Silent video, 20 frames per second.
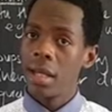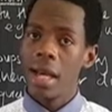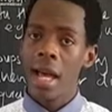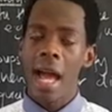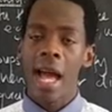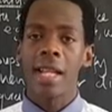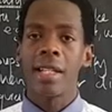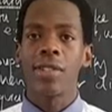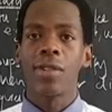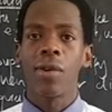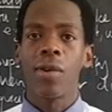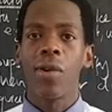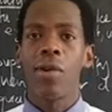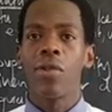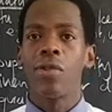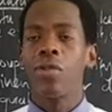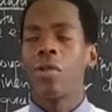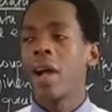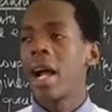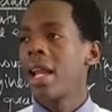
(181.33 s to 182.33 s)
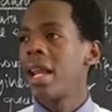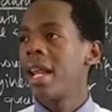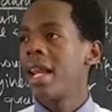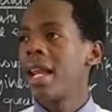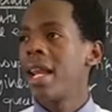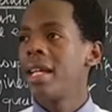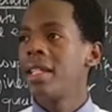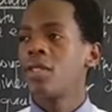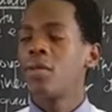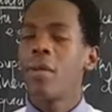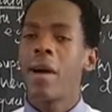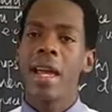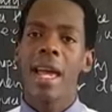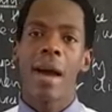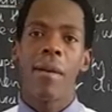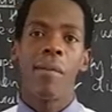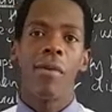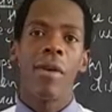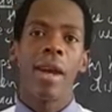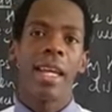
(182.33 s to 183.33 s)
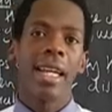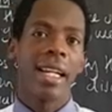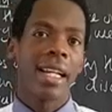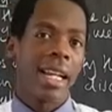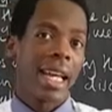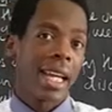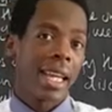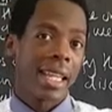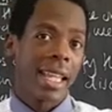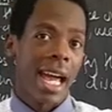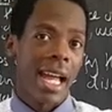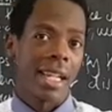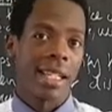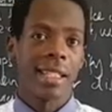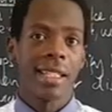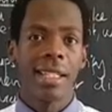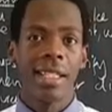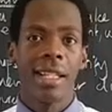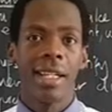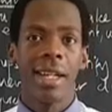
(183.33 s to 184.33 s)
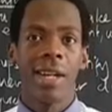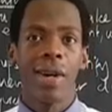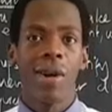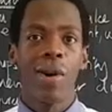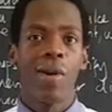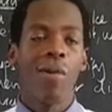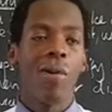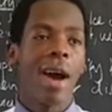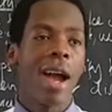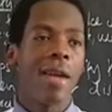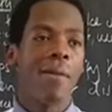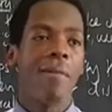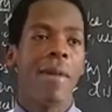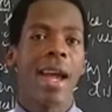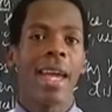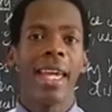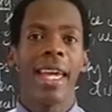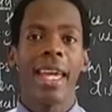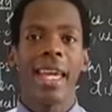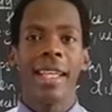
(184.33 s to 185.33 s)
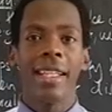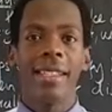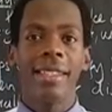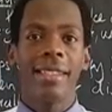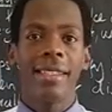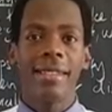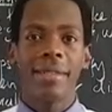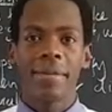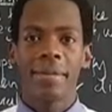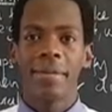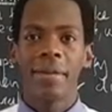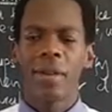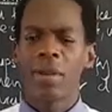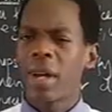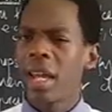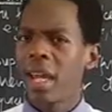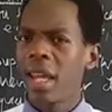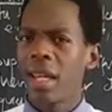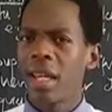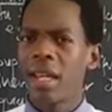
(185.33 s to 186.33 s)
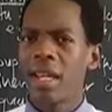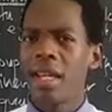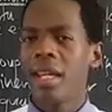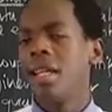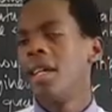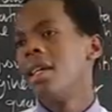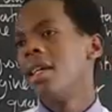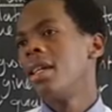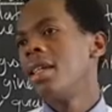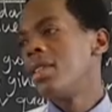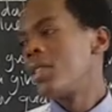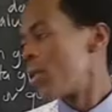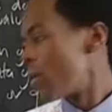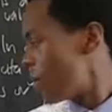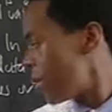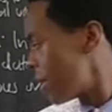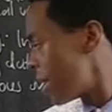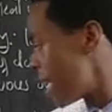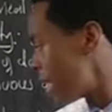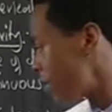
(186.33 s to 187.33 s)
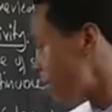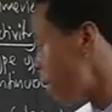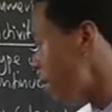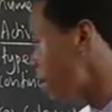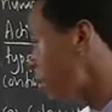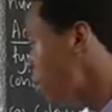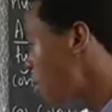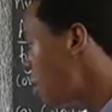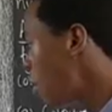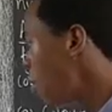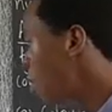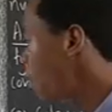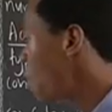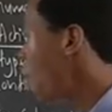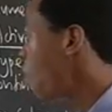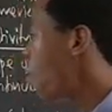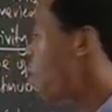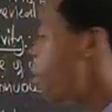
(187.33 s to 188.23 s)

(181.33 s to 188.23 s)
and so on. You can analyze why I'm weighing like that, why my age. Okay? So that's what we call